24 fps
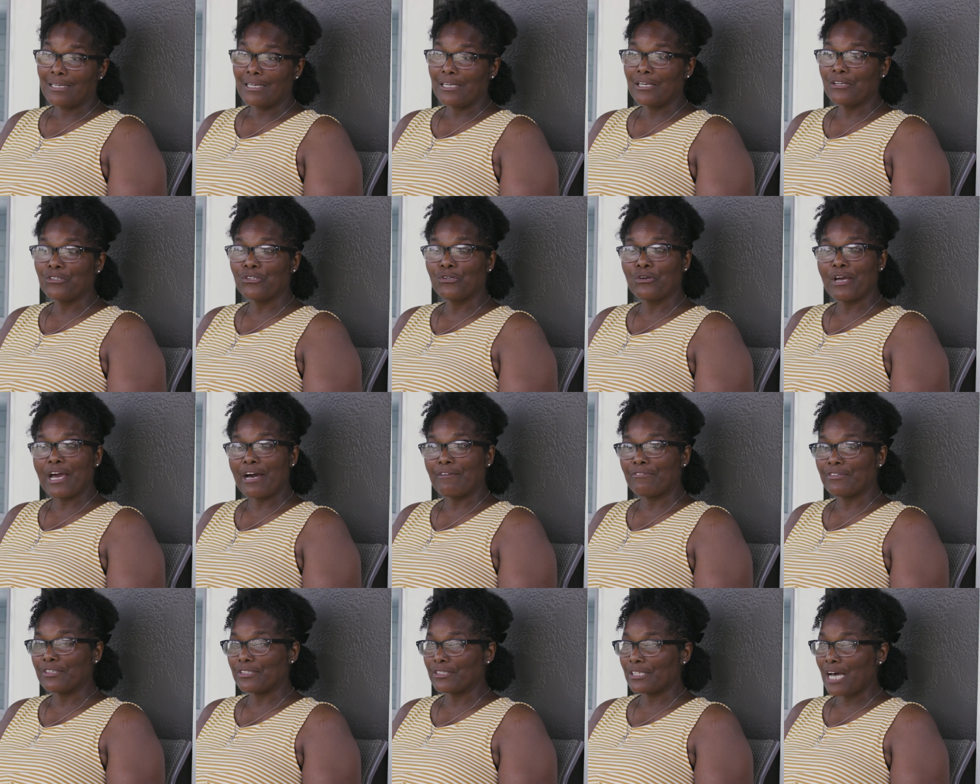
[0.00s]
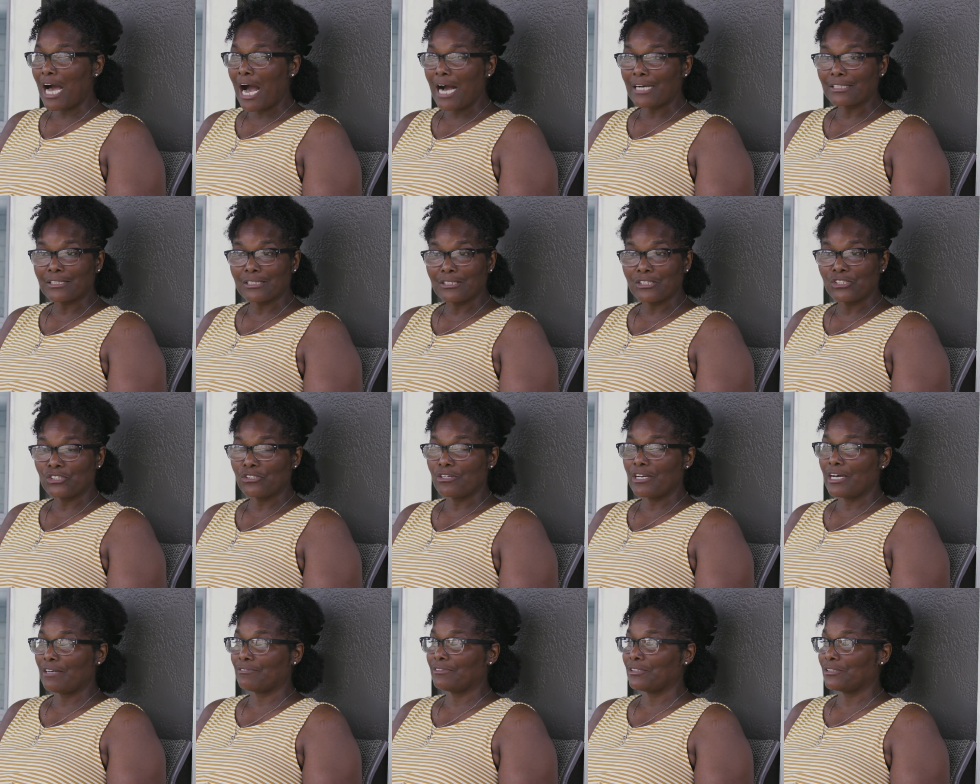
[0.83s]
Here you have the
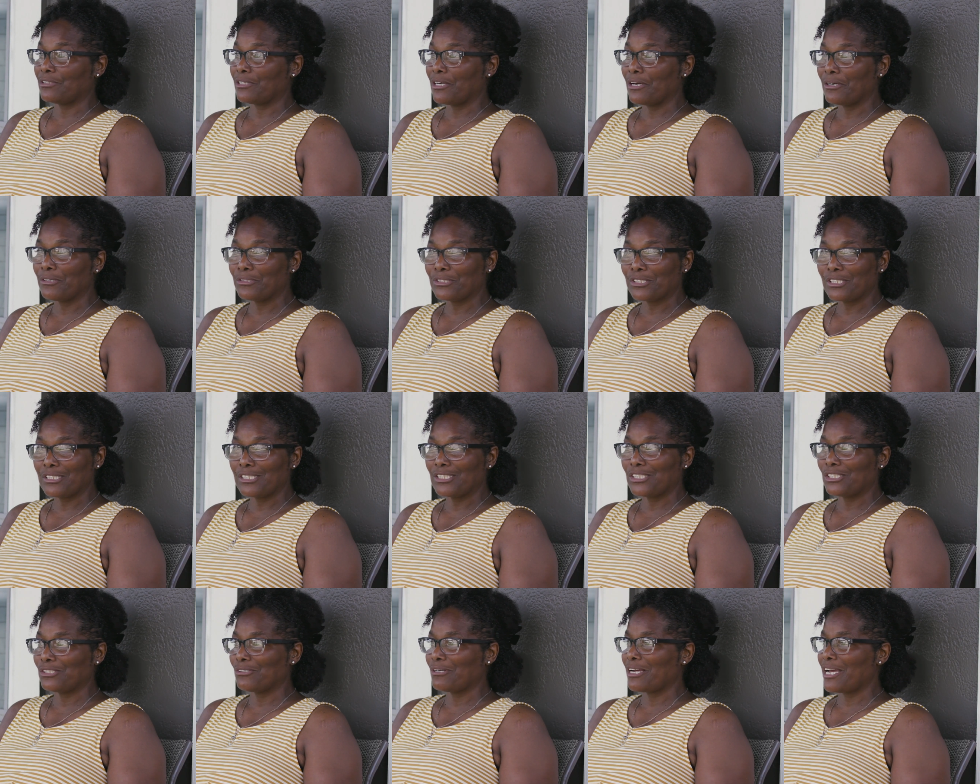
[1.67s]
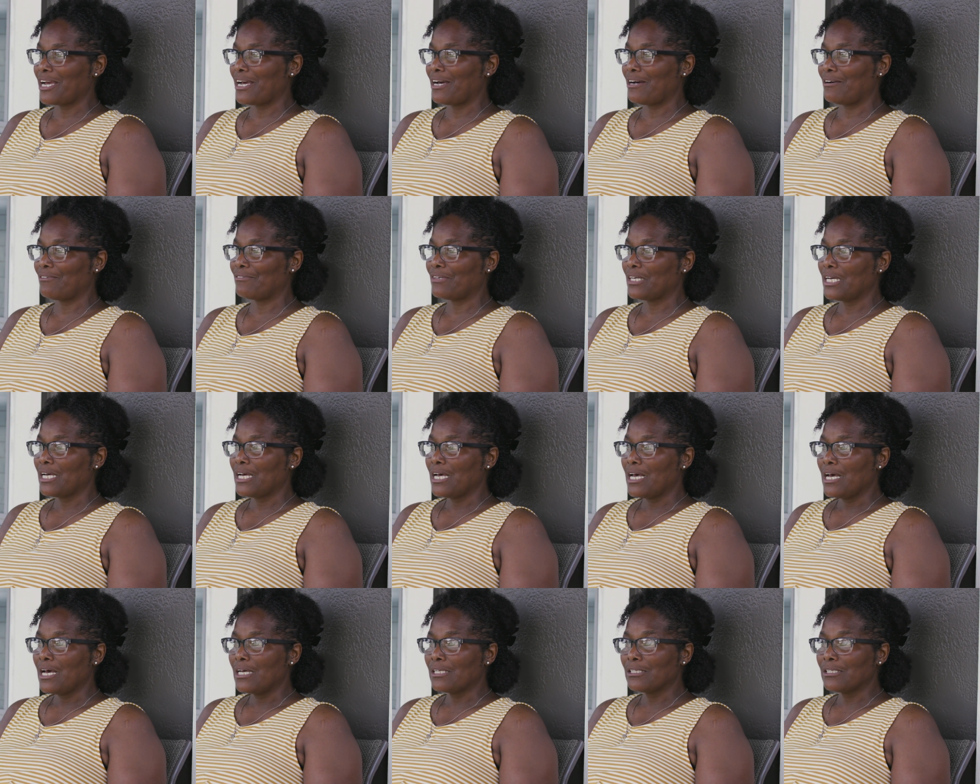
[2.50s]
doctors, you have the nurses, you have,
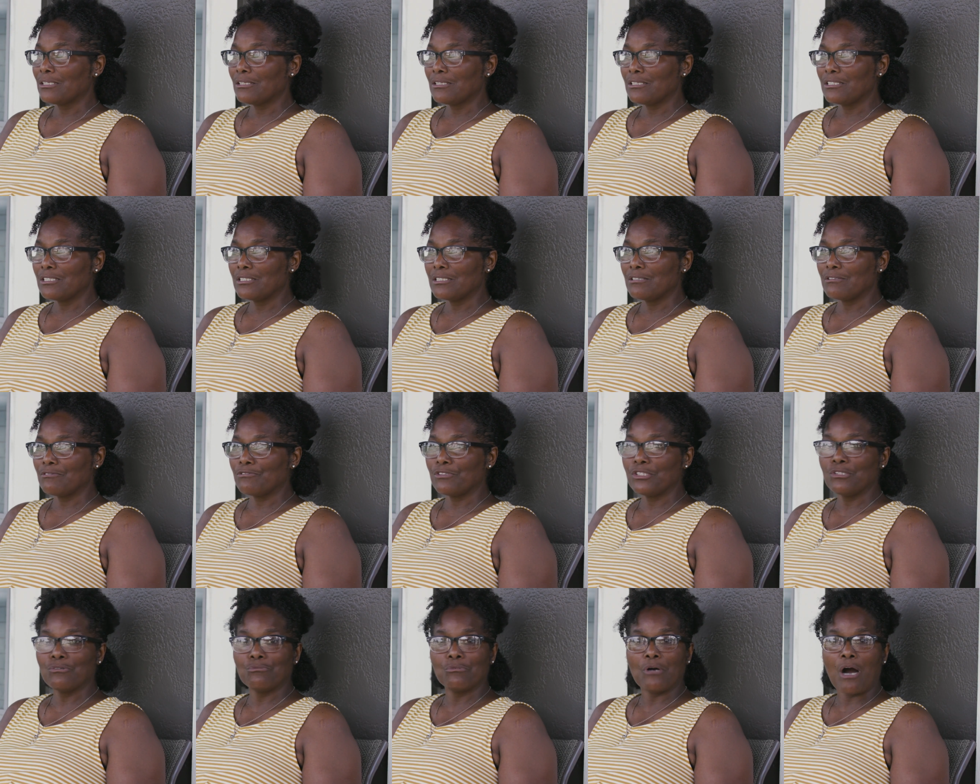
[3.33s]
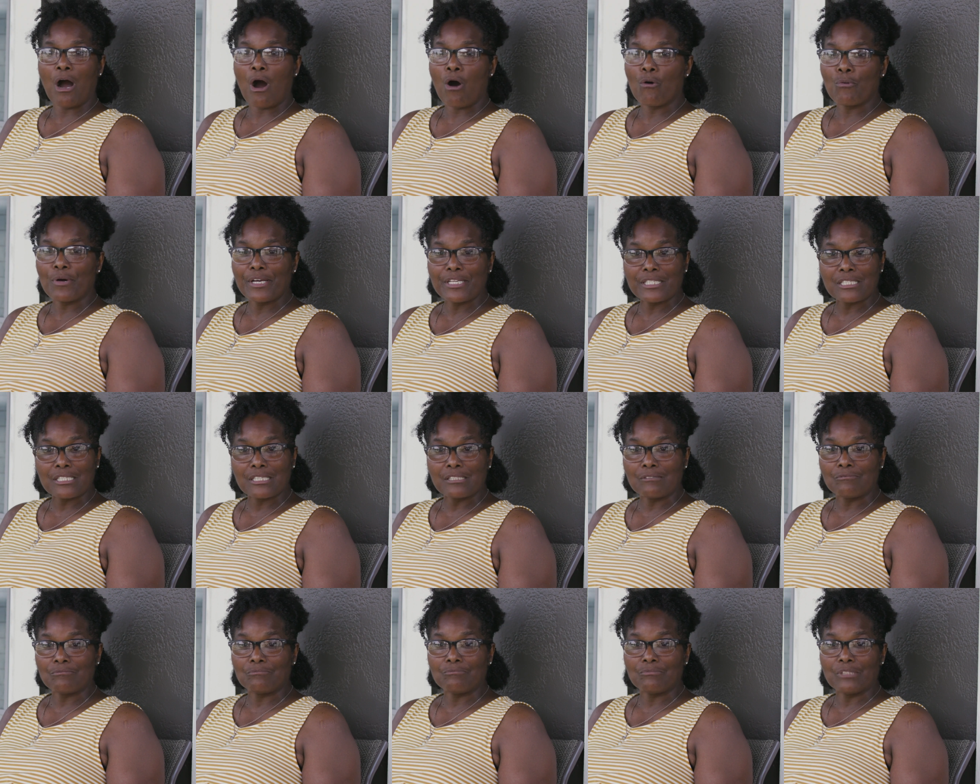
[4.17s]
you always
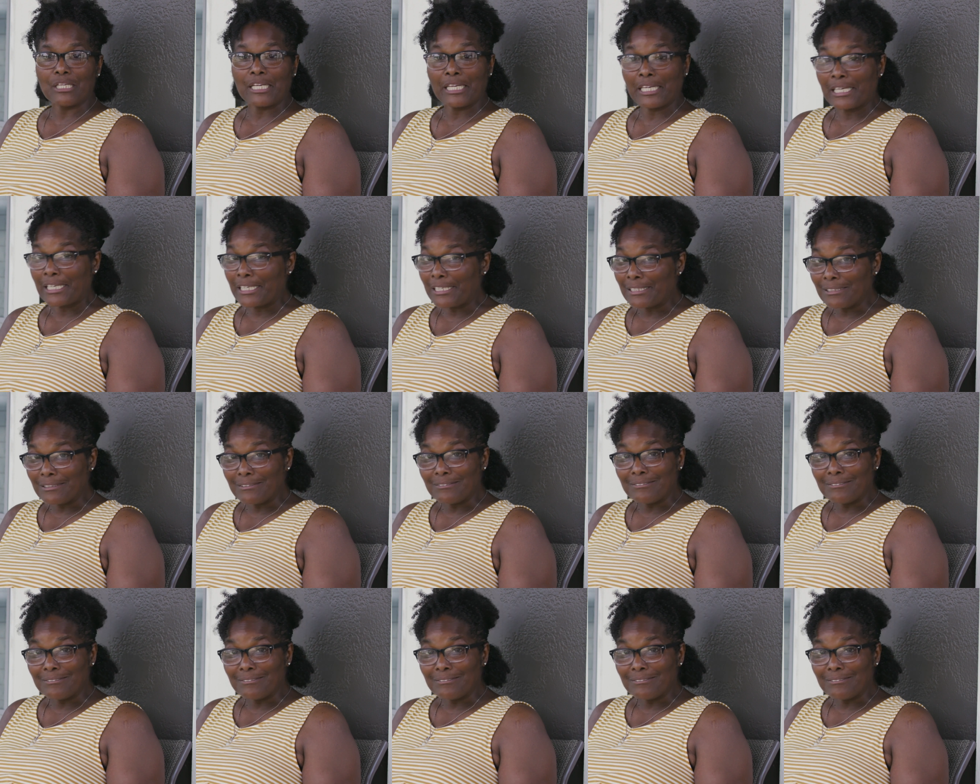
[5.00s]
can eat.